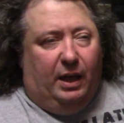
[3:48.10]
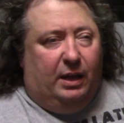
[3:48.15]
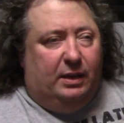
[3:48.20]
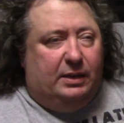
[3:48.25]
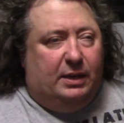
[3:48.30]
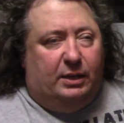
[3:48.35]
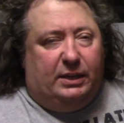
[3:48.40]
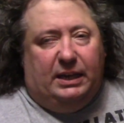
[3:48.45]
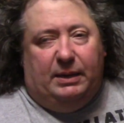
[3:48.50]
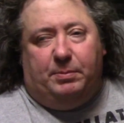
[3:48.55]

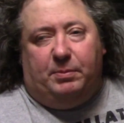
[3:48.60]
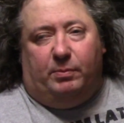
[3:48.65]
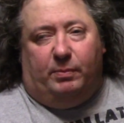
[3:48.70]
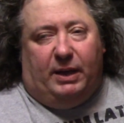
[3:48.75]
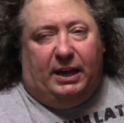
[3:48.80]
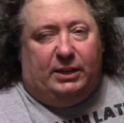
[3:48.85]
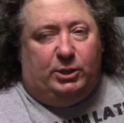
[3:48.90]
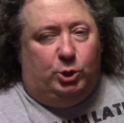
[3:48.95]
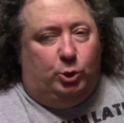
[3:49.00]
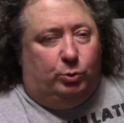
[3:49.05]
Now keep in
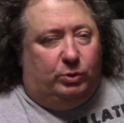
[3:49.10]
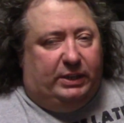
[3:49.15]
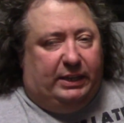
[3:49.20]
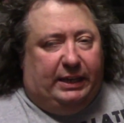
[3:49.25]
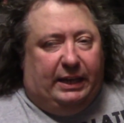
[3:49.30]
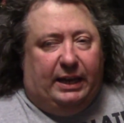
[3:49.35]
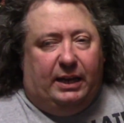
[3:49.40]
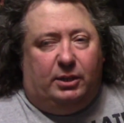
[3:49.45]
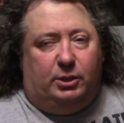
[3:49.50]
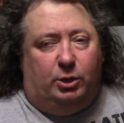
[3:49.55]
mind, you
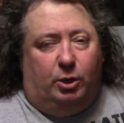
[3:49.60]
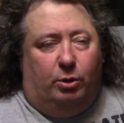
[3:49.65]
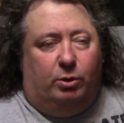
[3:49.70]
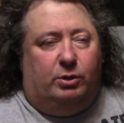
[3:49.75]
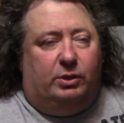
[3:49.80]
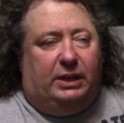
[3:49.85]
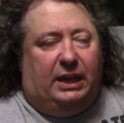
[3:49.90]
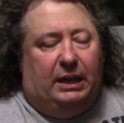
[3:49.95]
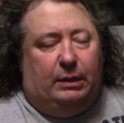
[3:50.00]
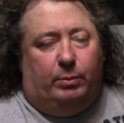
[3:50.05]
can go
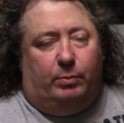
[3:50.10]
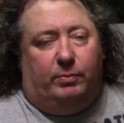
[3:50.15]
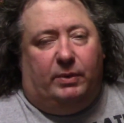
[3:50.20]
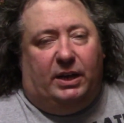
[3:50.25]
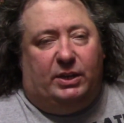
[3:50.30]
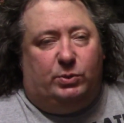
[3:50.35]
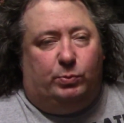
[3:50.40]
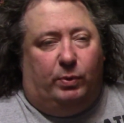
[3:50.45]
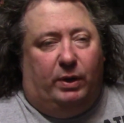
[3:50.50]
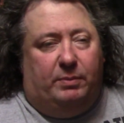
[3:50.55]
to
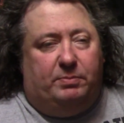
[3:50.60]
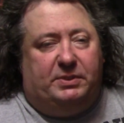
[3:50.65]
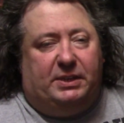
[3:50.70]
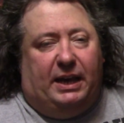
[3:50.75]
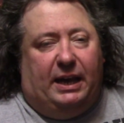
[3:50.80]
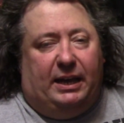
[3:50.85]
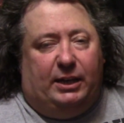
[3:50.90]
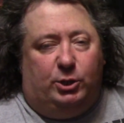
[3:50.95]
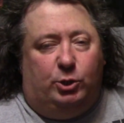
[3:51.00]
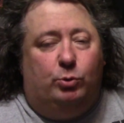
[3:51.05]
CableMod's
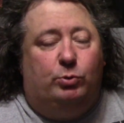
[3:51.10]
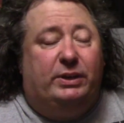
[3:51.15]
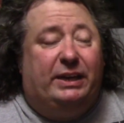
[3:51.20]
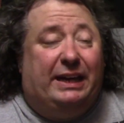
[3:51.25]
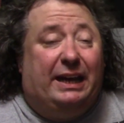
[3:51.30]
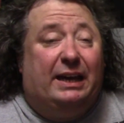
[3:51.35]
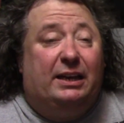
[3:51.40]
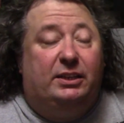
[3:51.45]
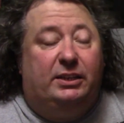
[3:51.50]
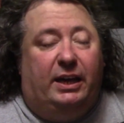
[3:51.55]
website and you
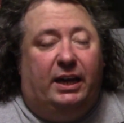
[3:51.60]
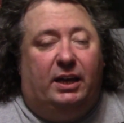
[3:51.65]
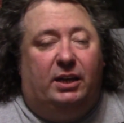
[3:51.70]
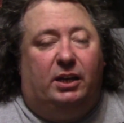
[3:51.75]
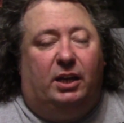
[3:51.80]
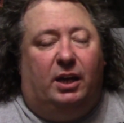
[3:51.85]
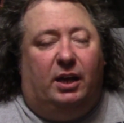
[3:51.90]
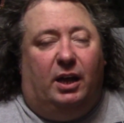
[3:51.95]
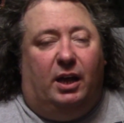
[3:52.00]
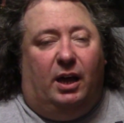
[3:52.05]
can get
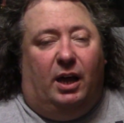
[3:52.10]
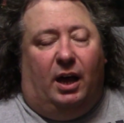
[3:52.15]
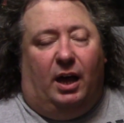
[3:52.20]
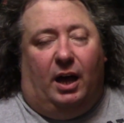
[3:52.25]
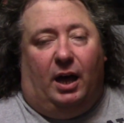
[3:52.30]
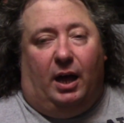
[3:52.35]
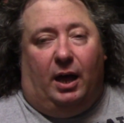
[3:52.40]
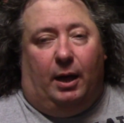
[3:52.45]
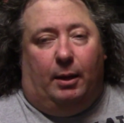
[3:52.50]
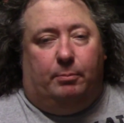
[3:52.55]

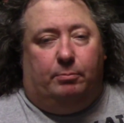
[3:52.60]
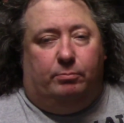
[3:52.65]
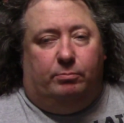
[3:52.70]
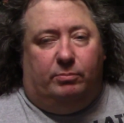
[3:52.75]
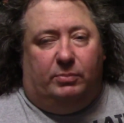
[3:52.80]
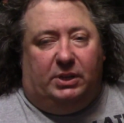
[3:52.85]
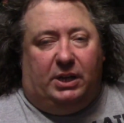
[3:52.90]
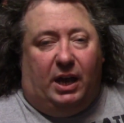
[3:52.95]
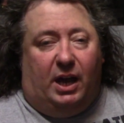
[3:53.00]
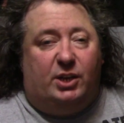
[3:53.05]

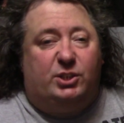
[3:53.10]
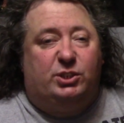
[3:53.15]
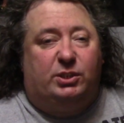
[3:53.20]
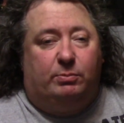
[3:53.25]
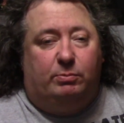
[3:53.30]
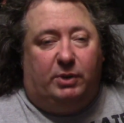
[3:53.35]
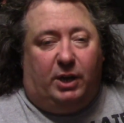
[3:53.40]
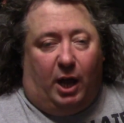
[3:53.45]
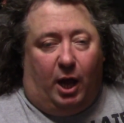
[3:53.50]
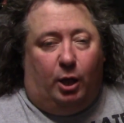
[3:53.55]

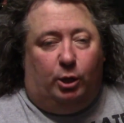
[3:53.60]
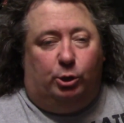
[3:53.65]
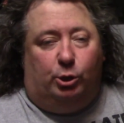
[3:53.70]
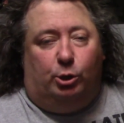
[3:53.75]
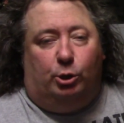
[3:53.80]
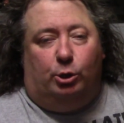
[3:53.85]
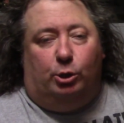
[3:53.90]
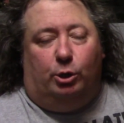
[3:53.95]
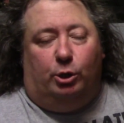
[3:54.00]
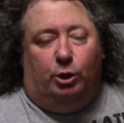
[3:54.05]
custom
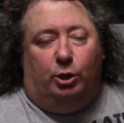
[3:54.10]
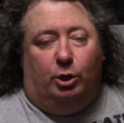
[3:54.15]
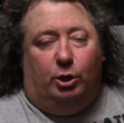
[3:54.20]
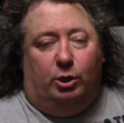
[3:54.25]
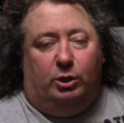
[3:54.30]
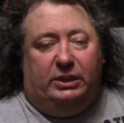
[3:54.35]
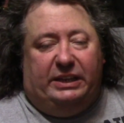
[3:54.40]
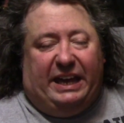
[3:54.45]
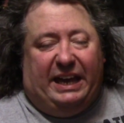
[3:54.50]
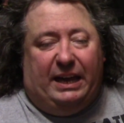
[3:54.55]
color
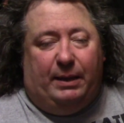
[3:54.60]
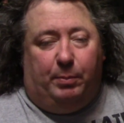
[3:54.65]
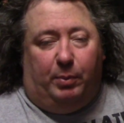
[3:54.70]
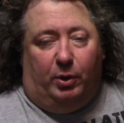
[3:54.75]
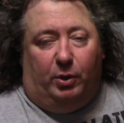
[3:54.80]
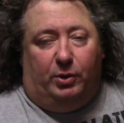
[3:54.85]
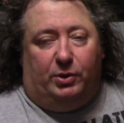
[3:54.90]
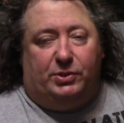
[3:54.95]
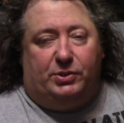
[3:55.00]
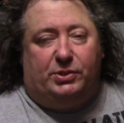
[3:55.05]

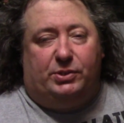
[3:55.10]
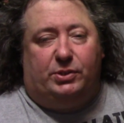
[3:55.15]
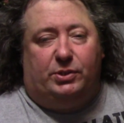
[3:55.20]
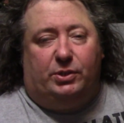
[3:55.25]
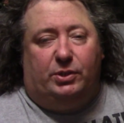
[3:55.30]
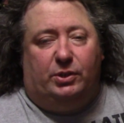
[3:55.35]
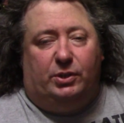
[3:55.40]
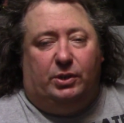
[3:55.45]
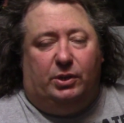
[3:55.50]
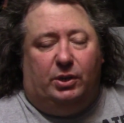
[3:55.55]
cables
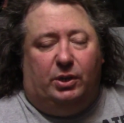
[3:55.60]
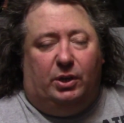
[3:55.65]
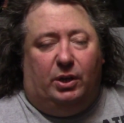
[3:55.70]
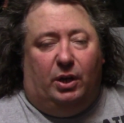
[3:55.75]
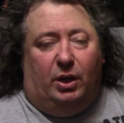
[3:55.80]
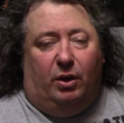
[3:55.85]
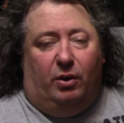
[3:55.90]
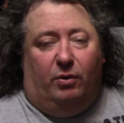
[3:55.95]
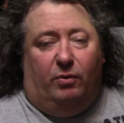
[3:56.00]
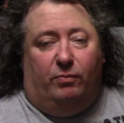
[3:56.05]

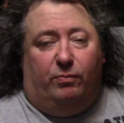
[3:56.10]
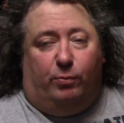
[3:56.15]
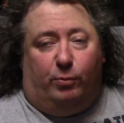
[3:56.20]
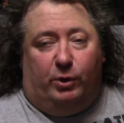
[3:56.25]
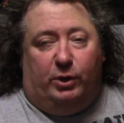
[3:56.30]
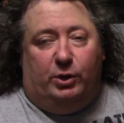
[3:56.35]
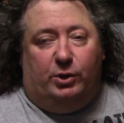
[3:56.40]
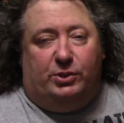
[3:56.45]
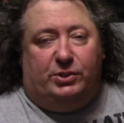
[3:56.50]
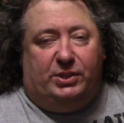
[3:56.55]

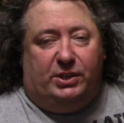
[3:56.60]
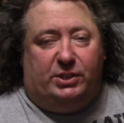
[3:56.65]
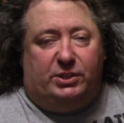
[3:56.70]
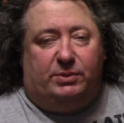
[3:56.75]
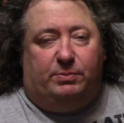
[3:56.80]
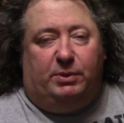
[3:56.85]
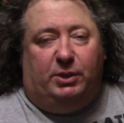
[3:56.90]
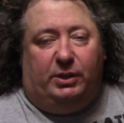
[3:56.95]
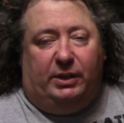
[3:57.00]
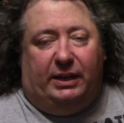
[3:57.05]
for your
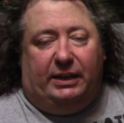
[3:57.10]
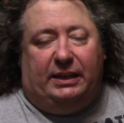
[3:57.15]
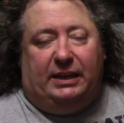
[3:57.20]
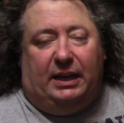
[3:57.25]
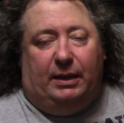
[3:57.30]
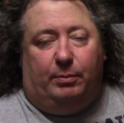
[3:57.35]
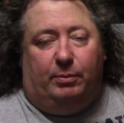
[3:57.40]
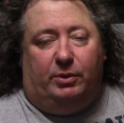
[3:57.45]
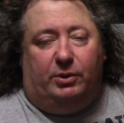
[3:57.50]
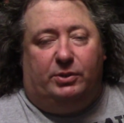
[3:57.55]
system. You can get
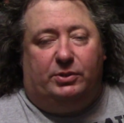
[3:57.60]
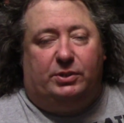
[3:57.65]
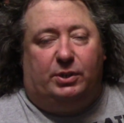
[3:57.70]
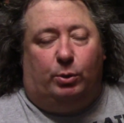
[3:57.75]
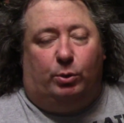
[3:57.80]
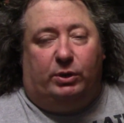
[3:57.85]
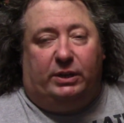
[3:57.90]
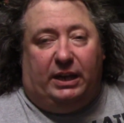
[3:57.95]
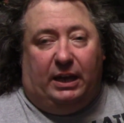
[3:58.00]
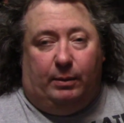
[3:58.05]
cables
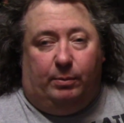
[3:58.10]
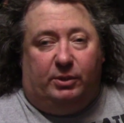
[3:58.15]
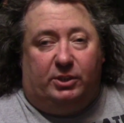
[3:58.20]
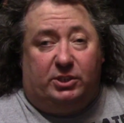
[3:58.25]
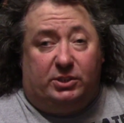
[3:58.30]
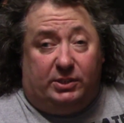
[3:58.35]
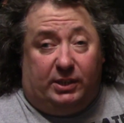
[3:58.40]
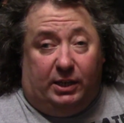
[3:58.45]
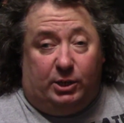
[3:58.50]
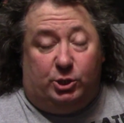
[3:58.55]
or cable
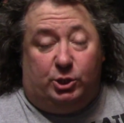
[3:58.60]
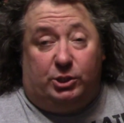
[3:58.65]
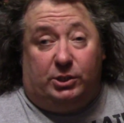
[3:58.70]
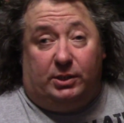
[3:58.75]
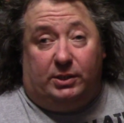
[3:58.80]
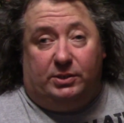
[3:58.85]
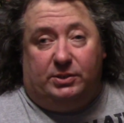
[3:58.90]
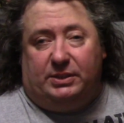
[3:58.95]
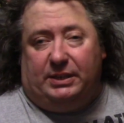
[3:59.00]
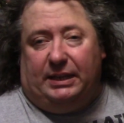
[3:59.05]

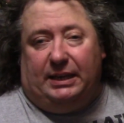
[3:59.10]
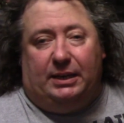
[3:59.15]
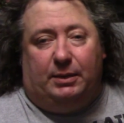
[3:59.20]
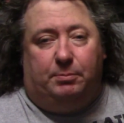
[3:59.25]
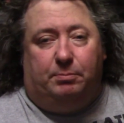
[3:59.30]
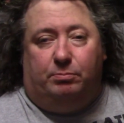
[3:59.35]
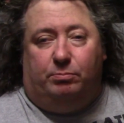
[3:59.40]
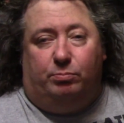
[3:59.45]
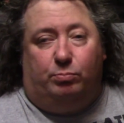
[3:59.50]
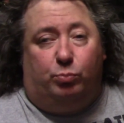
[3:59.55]
extensions
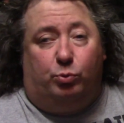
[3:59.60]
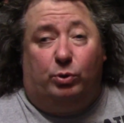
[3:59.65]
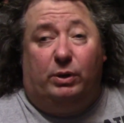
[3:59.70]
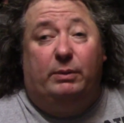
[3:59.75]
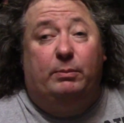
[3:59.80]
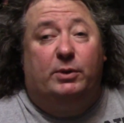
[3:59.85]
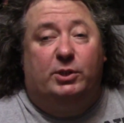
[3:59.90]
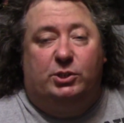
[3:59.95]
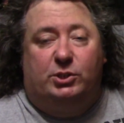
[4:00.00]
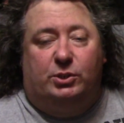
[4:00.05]
in
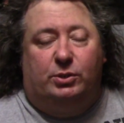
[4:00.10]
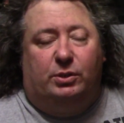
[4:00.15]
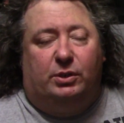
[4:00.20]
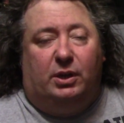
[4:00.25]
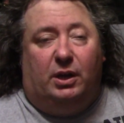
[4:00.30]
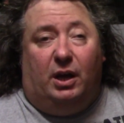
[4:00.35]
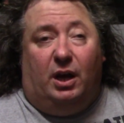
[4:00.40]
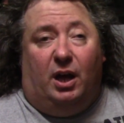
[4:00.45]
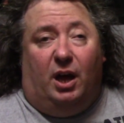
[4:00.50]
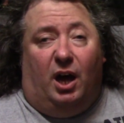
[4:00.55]
pretty much
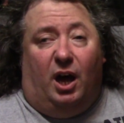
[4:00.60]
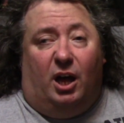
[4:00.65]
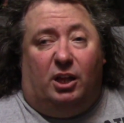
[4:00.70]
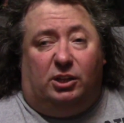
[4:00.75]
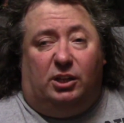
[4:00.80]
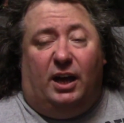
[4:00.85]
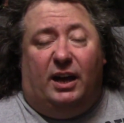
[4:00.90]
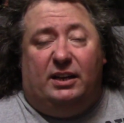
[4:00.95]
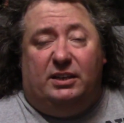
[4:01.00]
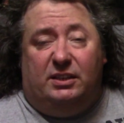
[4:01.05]
a
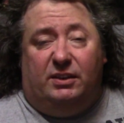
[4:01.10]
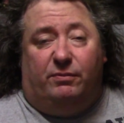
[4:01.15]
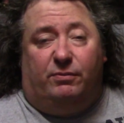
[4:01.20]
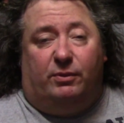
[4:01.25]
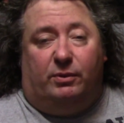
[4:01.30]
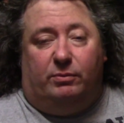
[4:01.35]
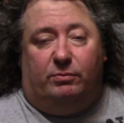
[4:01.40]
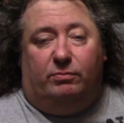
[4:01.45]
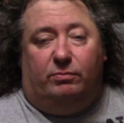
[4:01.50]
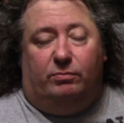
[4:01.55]
lot of
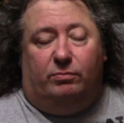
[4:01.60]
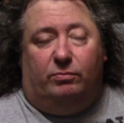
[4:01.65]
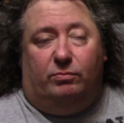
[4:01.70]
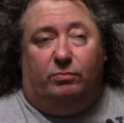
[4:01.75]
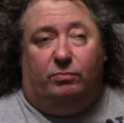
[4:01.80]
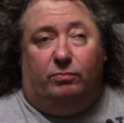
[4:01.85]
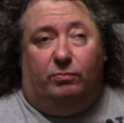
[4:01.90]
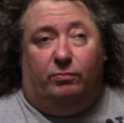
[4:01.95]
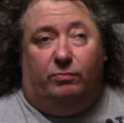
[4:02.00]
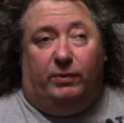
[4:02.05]
different
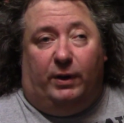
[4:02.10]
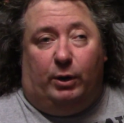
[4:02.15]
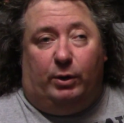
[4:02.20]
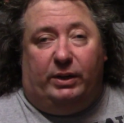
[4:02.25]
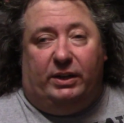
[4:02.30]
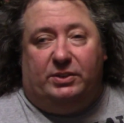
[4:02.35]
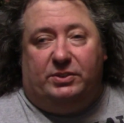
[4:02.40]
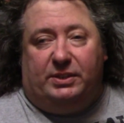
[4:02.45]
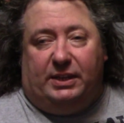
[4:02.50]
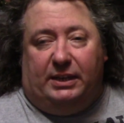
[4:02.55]

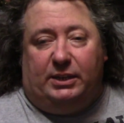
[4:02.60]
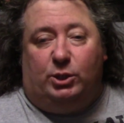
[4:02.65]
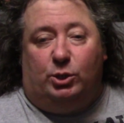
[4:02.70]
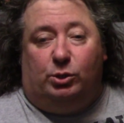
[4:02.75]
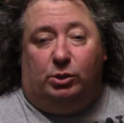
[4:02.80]
variants that you